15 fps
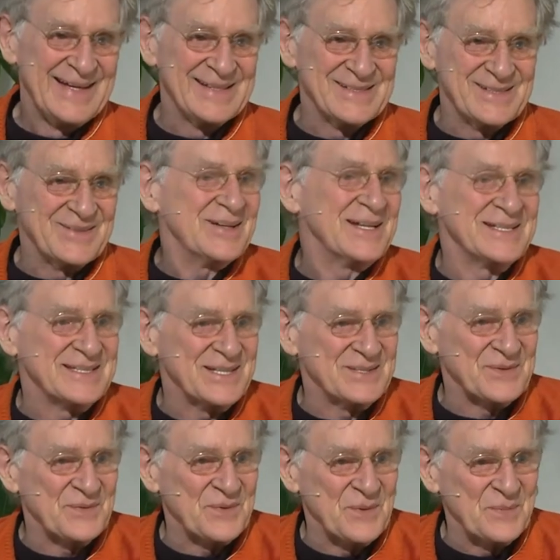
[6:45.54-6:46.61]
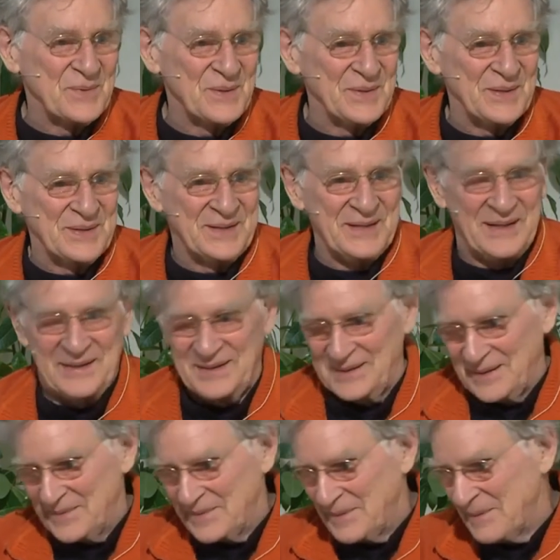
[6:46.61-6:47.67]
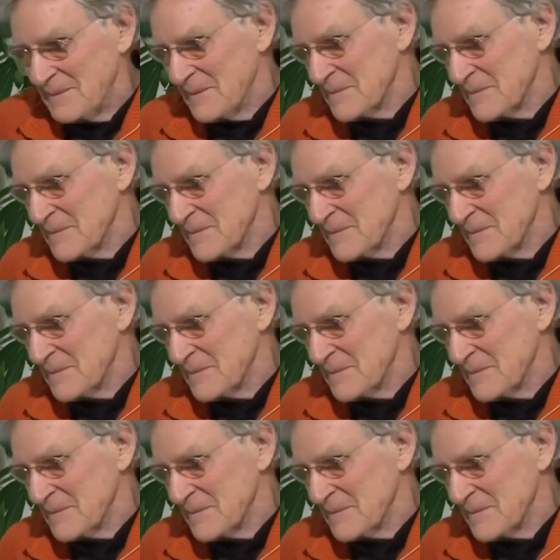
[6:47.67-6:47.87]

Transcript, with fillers: That's a great sense of humor for the Dalai Lama.